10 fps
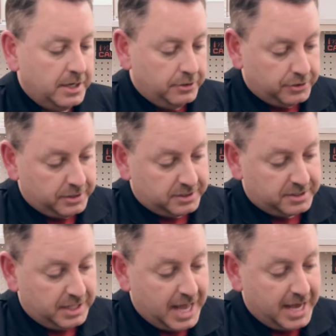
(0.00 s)
You're going to
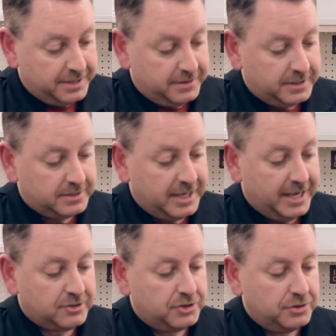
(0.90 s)
slide this
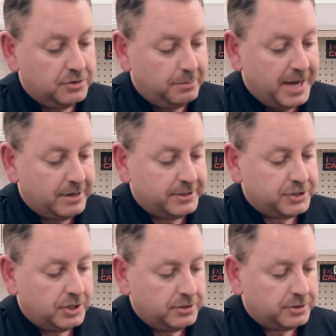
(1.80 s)
external battery
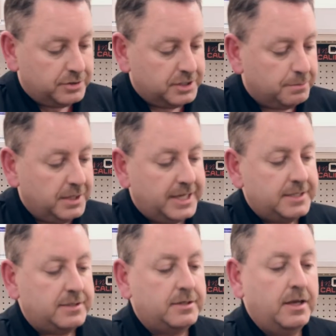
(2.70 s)
charger into
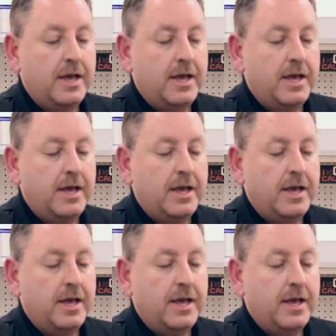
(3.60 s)
place